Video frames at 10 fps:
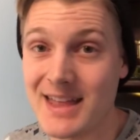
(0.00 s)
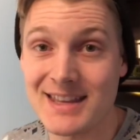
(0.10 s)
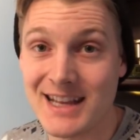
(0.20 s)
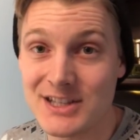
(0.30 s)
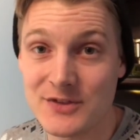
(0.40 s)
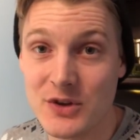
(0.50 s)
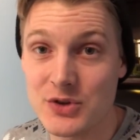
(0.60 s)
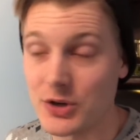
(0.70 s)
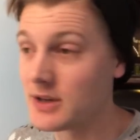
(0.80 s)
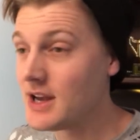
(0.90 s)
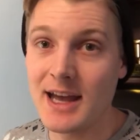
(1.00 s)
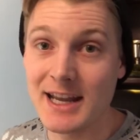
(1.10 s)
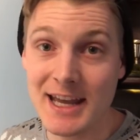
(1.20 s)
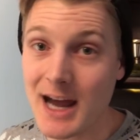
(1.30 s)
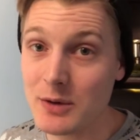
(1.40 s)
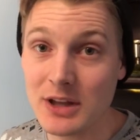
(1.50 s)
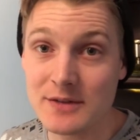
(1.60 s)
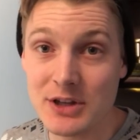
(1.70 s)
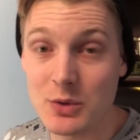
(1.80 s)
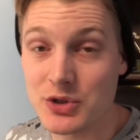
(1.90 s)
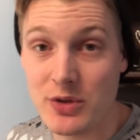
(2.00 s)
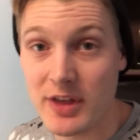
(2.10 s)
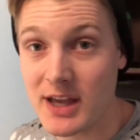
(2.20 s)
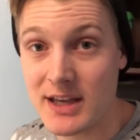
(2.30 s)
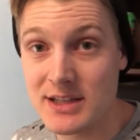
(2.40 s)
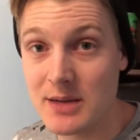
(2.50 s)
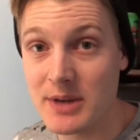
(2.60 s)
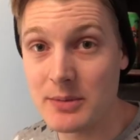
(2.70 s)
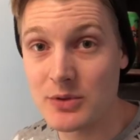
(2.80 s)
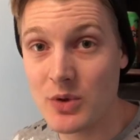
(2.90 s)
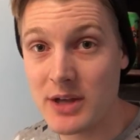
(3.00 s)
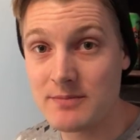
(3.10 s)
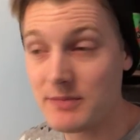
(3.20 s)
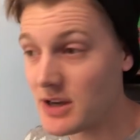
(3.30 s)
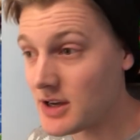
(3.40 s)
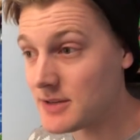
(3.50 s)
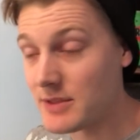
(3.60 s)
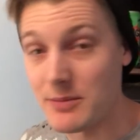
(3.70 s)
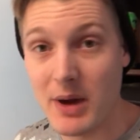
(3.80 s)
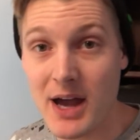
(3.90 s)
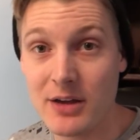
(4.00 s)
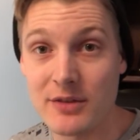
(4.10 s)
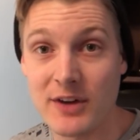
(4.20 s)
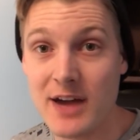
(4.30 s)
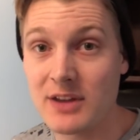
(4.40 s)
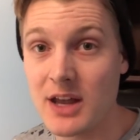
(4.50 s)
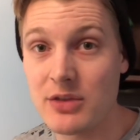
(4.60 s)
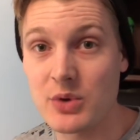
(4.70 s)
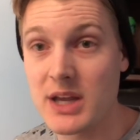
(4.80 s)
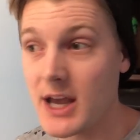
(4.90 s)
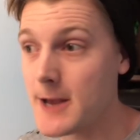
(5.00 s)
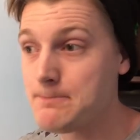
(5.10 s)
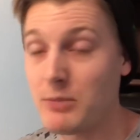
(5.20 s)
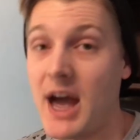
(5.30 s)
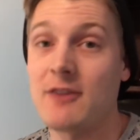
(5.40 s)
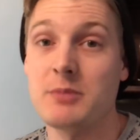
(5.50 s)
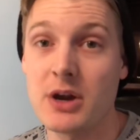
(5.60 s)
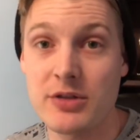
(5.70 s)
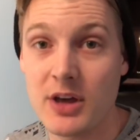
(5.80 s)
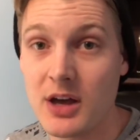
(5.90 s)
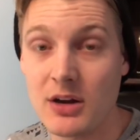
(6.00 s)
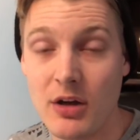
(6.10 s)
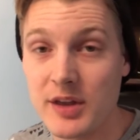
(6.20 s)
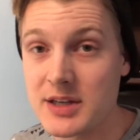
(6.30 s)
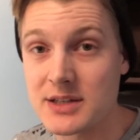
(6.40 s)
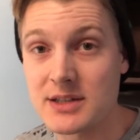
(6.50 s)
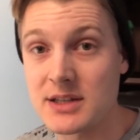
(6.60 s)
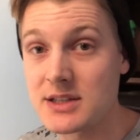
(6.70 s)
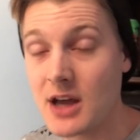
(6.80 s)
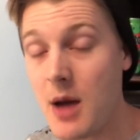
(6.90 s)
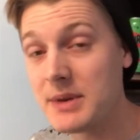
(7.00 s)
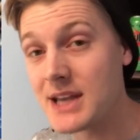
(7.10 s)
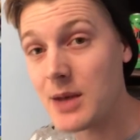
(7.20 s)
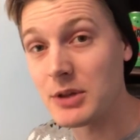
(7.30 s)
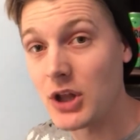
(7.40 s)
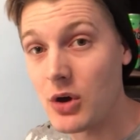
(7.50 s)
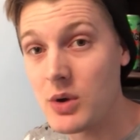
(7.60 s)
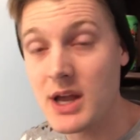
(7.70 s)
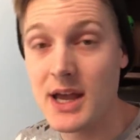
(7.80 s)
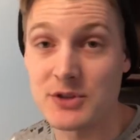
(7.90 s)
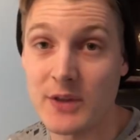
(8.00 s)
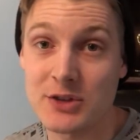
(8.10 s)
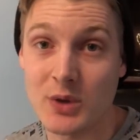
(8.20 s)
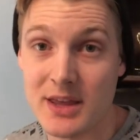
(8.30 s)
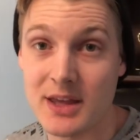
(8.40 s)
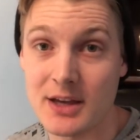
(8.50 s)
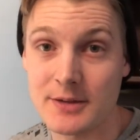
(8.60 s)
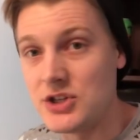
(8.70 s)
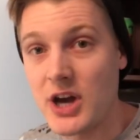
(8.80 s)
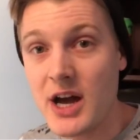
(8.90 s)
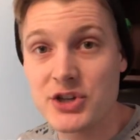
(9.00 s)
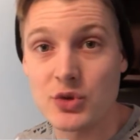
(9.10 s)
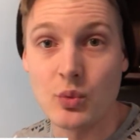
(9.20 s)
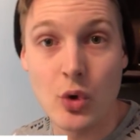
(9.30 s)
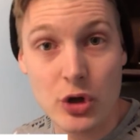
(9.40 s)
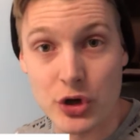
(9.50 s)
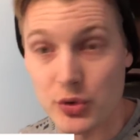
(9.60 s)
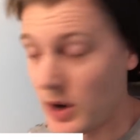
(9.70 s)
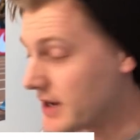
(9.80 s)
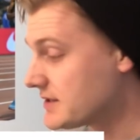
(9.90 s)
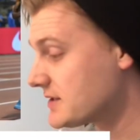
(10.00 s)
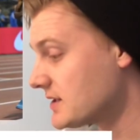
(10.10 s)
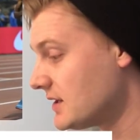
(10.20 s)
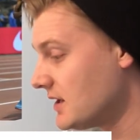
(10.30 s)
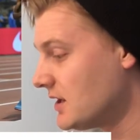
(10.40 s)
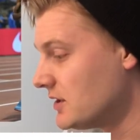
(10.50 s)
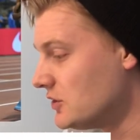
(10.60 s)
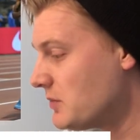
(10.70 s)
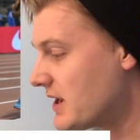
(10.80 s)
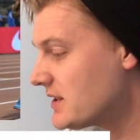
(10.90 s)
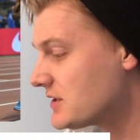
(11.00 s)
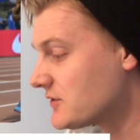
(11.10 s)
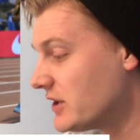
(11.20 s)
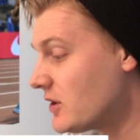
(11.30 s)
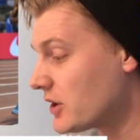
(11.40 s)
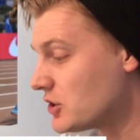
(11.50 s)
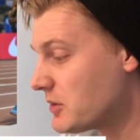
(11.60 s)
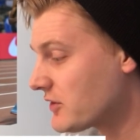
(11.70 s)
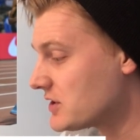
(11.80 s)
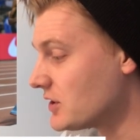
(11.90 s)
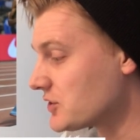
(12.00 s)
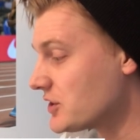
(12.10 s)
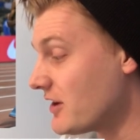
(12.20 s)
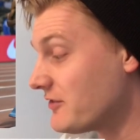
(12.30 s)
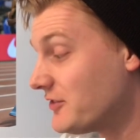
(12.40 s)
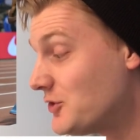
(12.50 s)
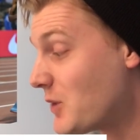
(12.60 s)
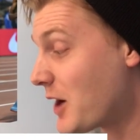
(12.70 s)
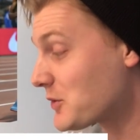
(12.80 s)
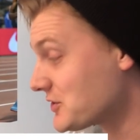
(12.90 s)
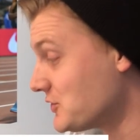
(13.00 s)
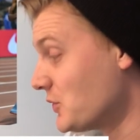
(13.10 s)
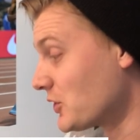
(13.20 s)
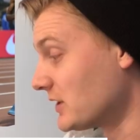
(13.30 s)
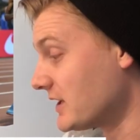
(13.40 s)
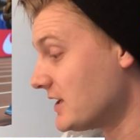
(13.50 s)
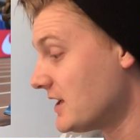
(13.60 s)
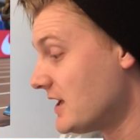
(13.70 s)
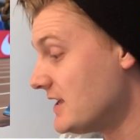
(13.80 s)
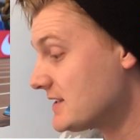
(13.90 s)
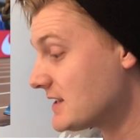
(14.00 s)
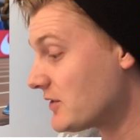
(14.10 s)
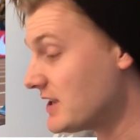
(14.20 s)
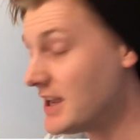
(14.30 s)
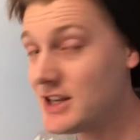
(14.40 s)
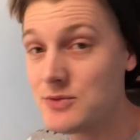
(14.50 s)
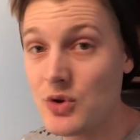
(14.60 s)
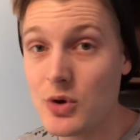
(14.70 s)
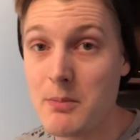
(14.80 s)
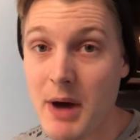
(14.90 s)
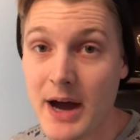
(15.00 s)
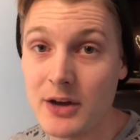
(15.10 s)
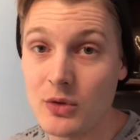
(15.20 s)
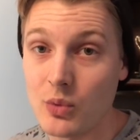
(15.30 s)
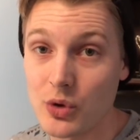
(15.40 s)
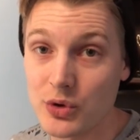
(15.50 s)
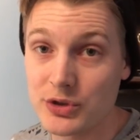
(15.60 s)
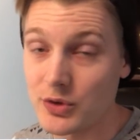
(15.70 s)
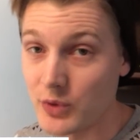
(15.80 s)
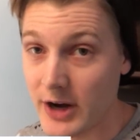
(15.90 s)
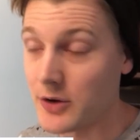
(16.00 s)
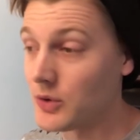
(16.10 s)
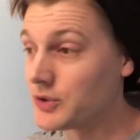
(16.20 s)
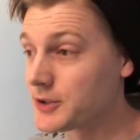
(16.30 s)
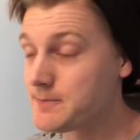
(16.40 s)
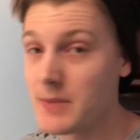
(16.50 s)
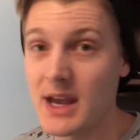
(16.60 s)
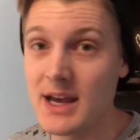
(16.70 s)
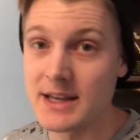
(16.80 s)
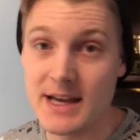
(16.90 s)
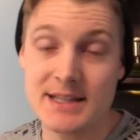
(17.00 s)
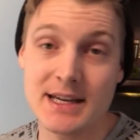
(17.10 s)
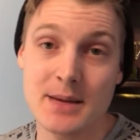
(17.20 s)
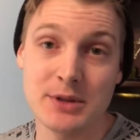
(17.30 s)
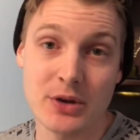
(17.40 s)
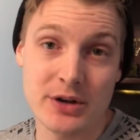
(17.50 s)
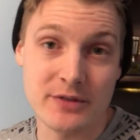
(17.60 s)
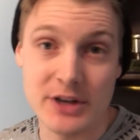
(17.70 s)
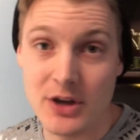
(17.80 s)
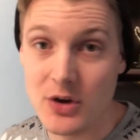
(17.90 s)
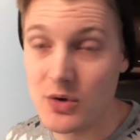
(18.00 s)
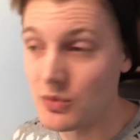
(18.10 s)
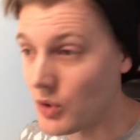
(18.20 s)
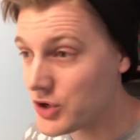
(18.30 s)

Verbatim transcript: I think that's his future. And again, I would love to know what you think he's going to be able to run um, in the mile, in the 5K, 3K, half marathon, all the distances. Comment down below. Um, so that's what I think. Josh Woolger writes, you made this video on Yomif Kejelcha a few hours too early. He is now the indoor mile world record holder. Yes, I uploaded a video